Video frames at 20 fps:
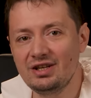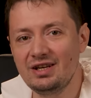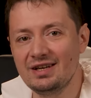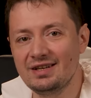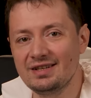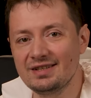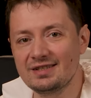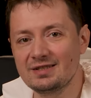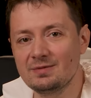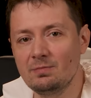
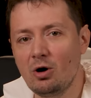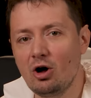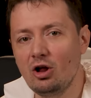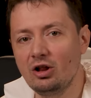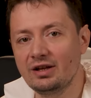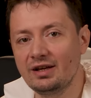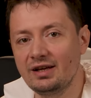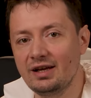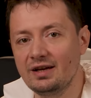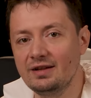in a small
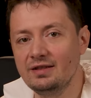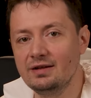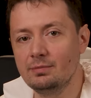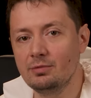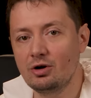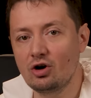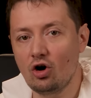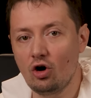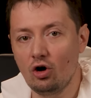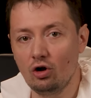kingdom
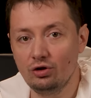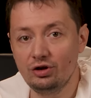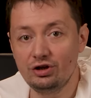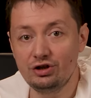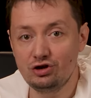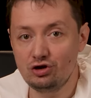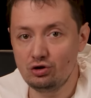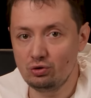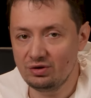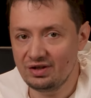called
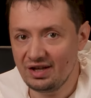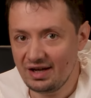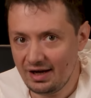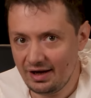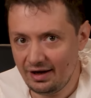Judea.